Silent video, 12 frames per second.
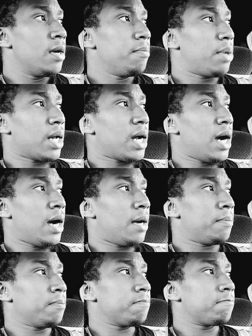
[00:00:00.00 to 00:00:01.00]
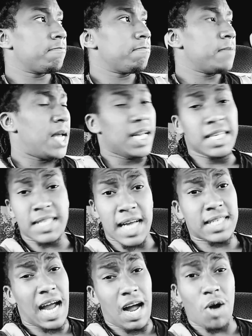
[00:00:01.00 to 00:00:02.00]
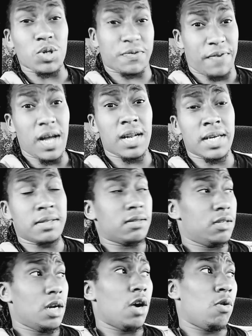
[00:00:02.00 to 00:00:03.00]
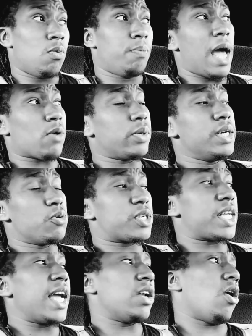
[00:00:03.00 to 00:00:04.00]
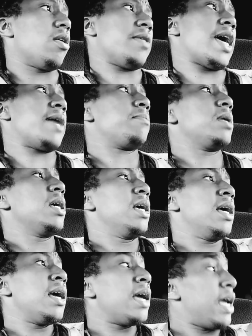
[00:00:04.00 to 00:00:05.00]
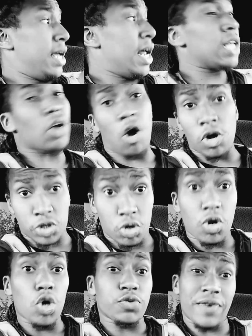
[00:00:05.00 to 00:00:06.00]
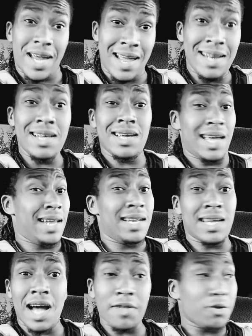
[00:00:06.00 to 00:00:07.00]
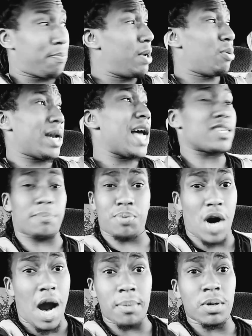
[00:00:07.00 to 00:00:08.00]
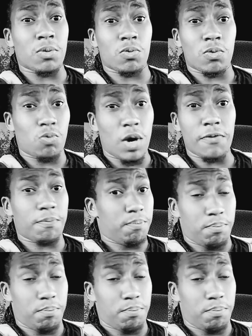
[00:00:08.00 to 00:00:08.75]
But at least that's how I was feeling, back when he was saying all that. And that also goes for any other people that has a problem with,